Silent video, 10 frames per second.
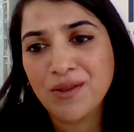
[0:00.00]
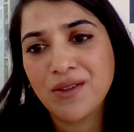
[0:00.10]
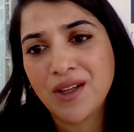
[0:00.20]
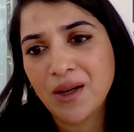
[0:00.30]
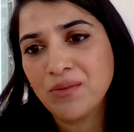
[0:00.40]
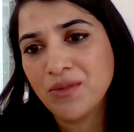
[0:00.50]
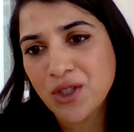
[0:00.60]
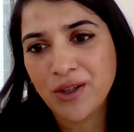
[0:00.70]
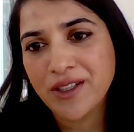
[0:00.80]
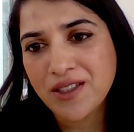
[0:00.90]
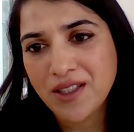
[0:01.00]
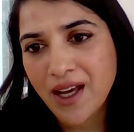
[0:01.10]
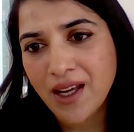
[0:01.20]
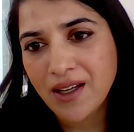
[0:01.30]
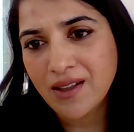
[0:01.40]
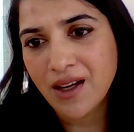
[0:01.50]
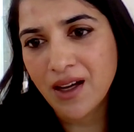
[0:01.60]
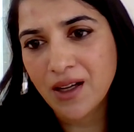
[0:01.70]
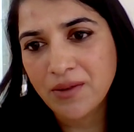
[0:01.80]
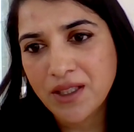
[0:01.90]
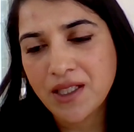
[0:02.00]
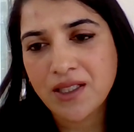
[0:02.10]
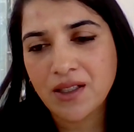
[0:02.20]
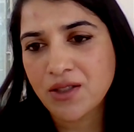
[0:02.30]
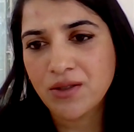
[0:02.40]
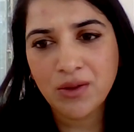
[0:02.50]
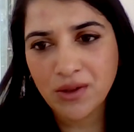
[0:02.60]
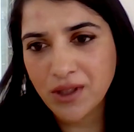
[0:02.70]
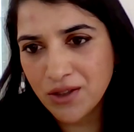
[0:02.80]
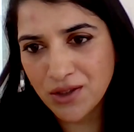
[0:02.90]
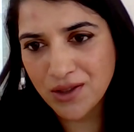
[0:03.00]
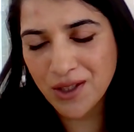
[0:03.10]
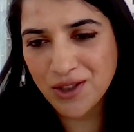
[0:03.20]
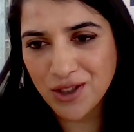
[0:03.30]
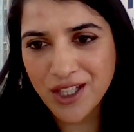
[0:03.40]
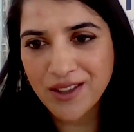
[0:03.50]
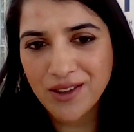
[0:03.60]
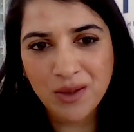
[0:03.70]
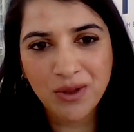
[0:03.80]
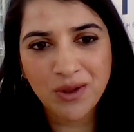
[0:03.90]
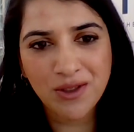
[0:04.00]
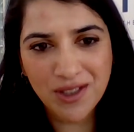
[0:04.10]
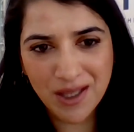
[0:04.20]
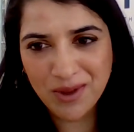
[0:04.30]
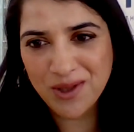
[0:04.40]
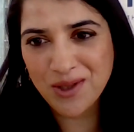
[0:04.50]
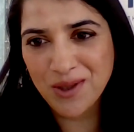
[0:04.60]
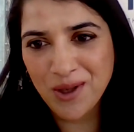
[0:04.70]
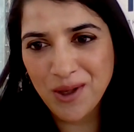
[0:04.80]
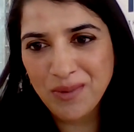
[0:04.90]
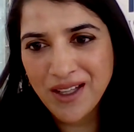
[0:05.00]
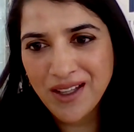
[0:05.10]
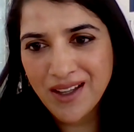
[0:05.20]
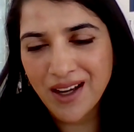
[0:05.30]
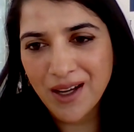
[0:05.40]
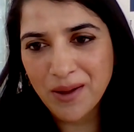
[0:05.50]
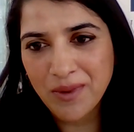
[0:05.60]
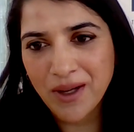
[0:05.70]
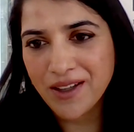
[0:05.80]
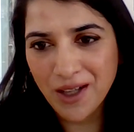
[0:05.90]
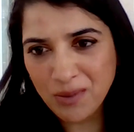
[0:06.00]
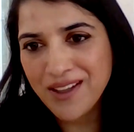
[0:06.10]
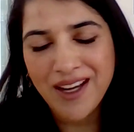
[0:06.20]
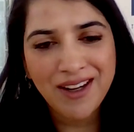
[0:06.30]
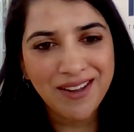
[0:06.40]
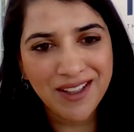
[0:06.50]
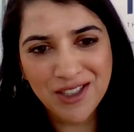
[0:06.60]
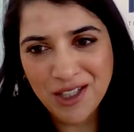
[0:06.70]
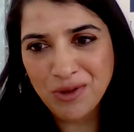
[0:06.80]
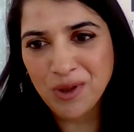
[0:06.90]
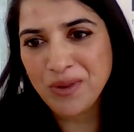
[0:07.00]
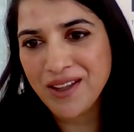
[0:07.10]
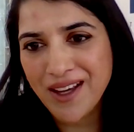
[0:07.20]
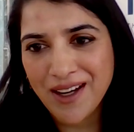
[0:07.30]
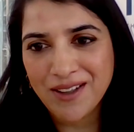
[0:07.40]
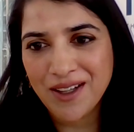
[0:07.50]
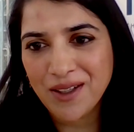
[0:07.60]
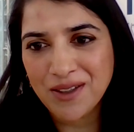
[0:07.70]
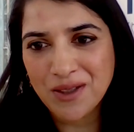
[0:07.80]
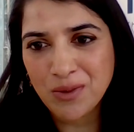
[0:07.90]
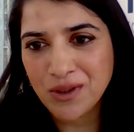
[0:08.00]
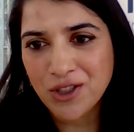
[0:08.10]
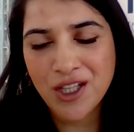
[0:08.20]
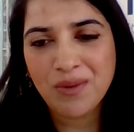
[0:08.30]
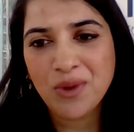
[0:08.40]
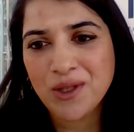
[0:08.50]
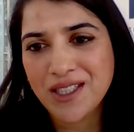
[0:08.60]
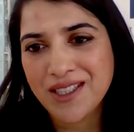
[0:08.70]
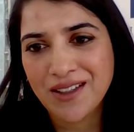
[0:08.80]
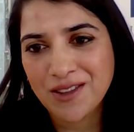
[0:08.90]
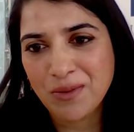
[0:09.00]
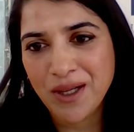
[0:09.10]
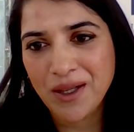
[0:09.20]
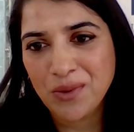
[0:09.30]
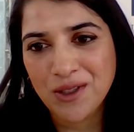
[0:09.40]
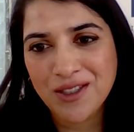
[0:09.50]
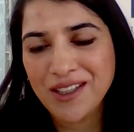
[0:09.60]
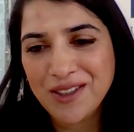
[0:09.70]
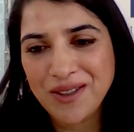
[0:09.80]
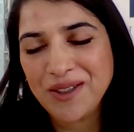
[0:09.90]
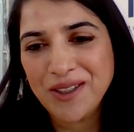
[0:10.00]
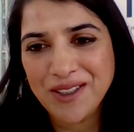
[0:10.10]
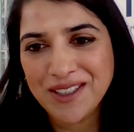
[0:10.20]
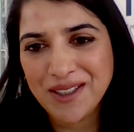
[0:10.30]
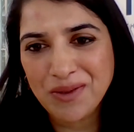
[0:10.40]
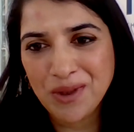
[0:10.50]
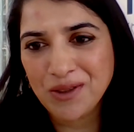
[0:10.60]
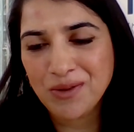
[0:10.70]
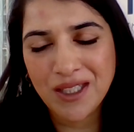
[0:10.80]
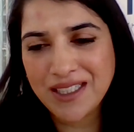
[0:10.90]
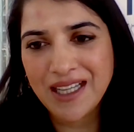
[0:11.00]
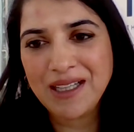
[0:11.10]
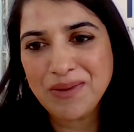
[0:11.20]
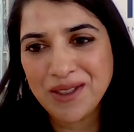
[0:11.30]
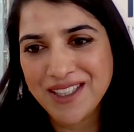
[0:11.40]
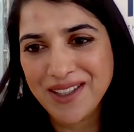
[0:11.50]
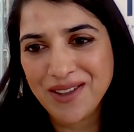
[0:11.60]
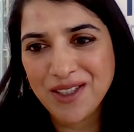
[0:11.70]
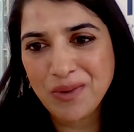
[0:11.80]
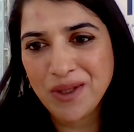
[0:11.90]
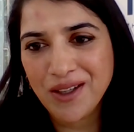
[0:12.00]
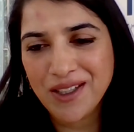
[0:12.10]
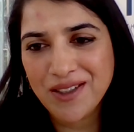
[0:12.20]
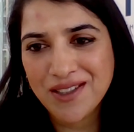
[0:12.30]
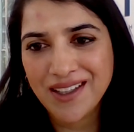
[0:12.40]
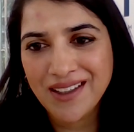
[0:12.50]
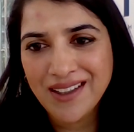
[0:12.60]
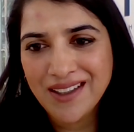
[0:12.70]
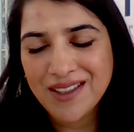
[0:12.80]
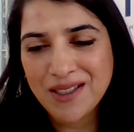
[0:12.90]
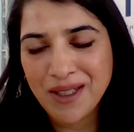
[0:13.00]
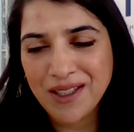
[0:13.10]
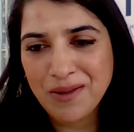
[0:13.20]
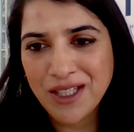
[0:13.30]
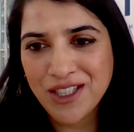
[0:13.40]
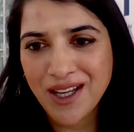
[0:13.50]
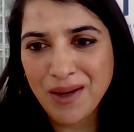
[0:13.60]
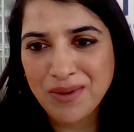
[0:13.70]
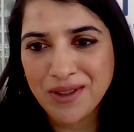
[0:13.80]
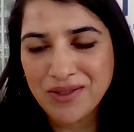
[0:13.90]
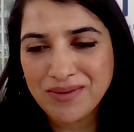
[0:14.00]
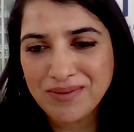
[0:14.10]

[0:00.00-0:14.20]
So come join us then. The details are on all the usual social channels, but also temenos.com. And I'll be there and Jeff will be there and we'll share more details about what's under the hood and what technology we are using to make the magic happen.